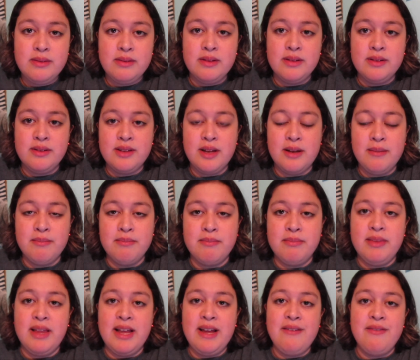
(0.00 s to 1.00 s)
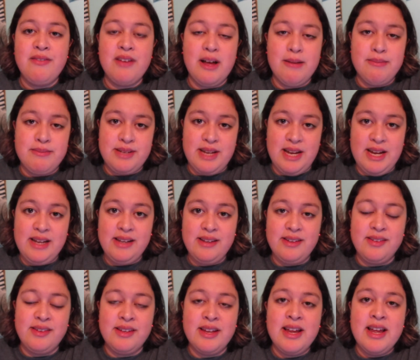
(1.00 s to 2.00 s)
Some life
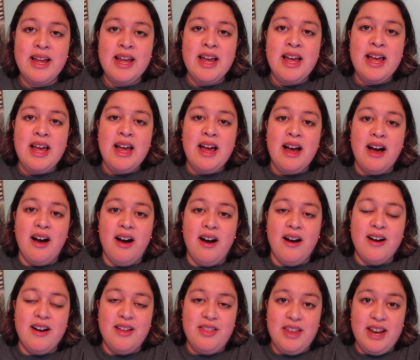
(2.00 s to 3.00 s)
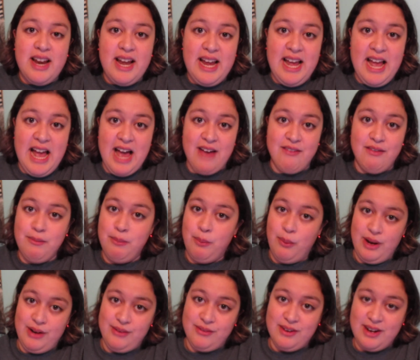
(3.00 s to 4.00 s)
updates are that I have a
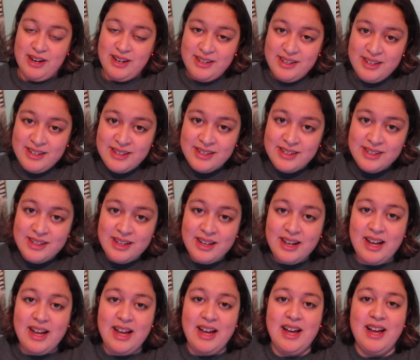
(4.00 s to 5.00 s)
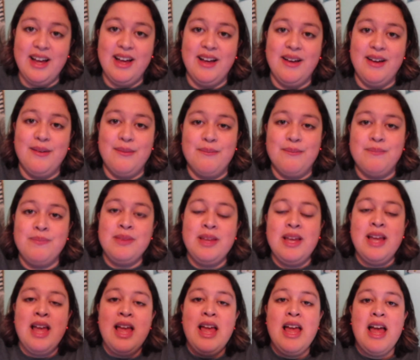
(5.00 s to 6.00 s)
boyfriend. I
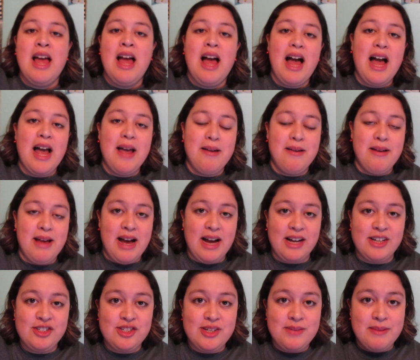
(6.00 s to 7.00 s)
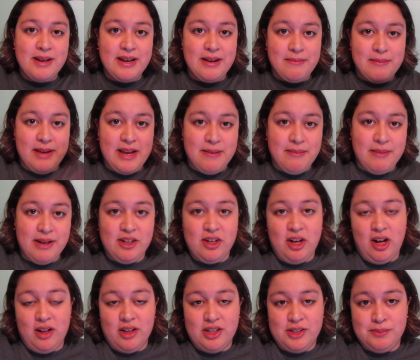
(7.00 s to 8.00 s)
actually met him in my
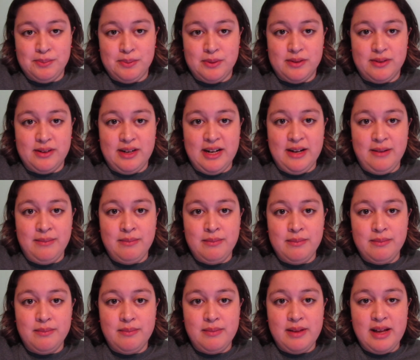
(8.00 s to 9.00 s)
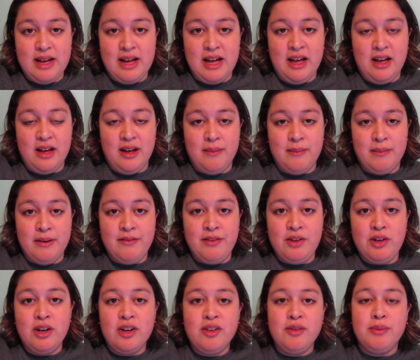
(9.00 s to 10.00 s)
college program. If
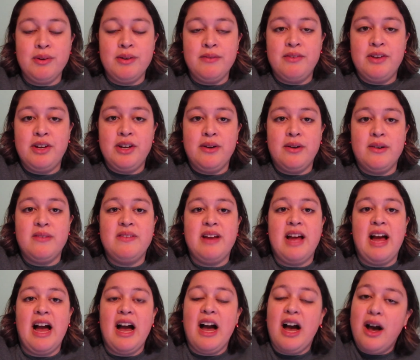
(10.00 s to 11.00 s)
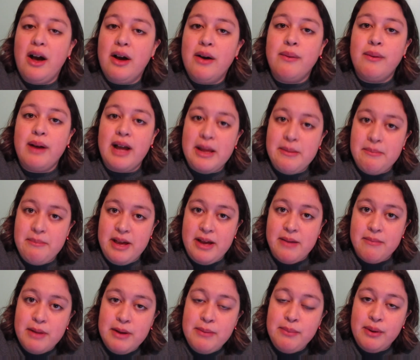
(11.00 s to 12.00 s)
you guys want a video on how I
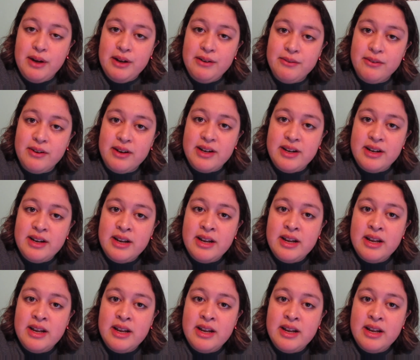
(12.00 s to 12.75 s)
met my boyfriend,